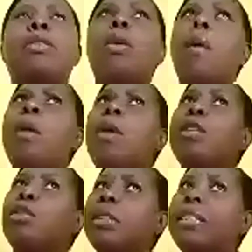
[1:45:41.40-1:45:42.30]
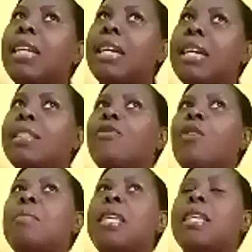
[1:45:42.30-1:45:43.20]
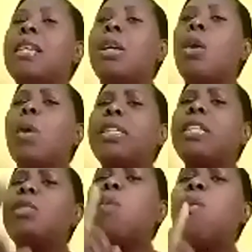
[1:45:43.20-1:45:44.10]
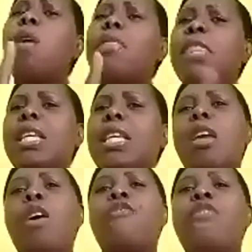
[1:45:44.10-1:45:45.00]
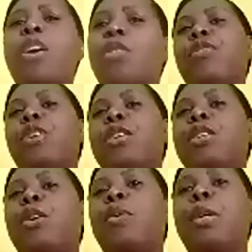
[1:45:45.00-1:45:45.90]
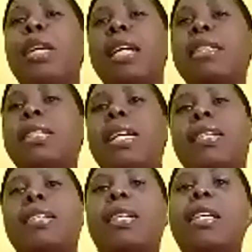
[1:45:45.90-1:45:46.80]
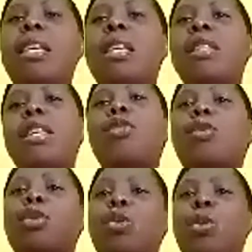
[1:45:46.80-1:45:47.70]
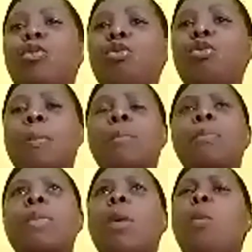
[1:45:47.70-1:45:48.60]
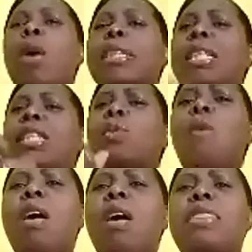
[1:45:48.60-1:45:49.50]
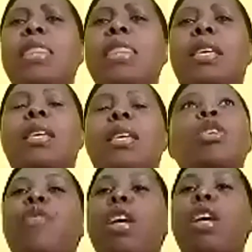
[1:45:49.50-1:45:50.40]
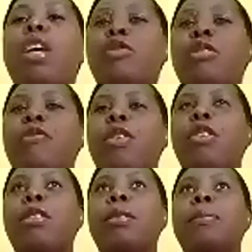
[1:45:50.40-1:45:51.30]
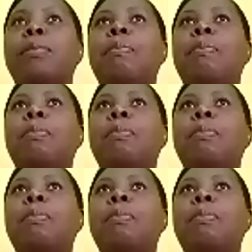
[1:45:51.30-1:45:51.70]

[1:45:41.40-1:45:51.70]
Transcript: Now I want you to text for me. What is one thing you are very grateful for now? You can text it in the YouTube group. What is one thing you are grateful for?